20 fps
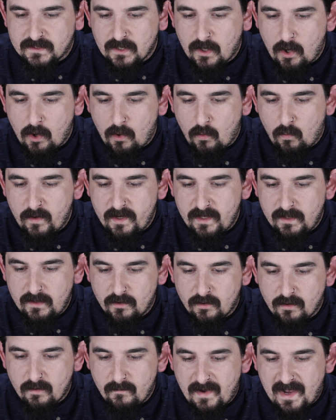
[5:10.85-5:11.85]
so when
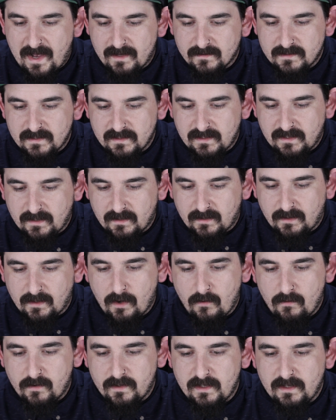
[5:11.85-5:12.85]
you're about to get
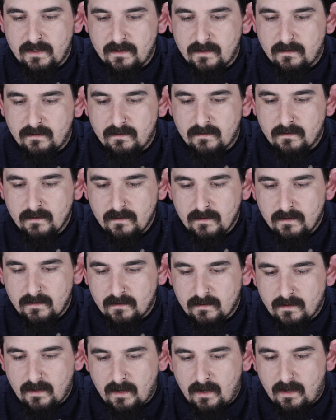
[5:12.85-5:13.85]
going here,
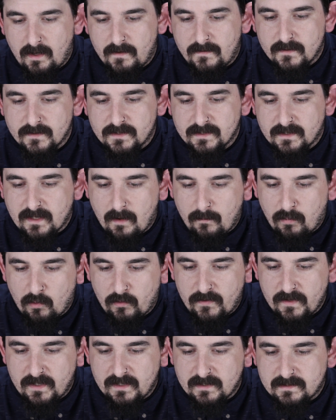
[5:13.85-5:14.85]
there's a couple
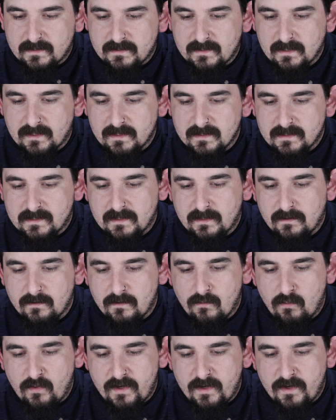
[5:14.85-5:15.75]
things to consider.